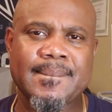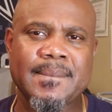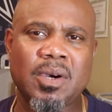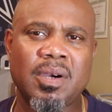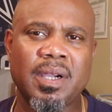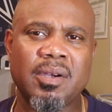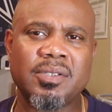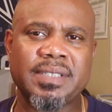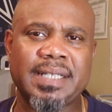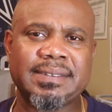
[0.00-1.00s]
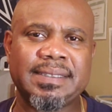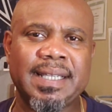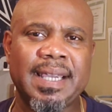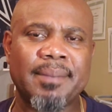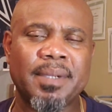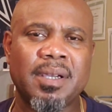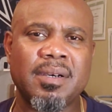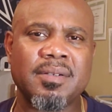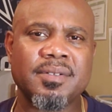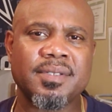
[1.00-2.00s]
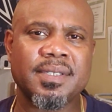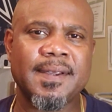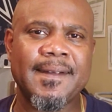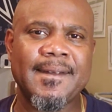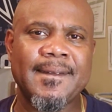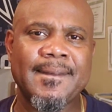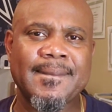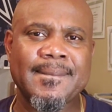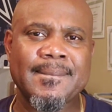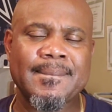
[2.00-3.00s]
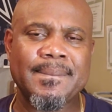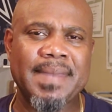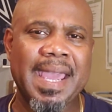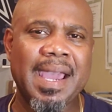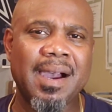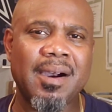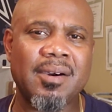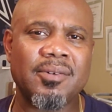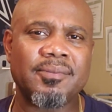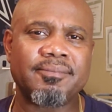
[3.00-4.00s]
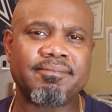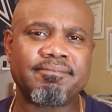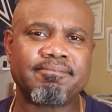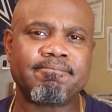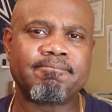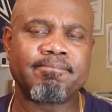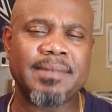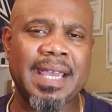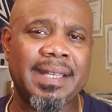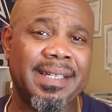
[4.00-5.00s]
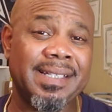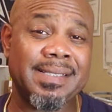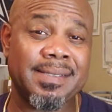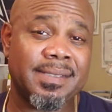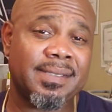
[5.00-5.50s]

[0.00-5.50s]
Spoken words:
My heart goes out to Dak because now that ends his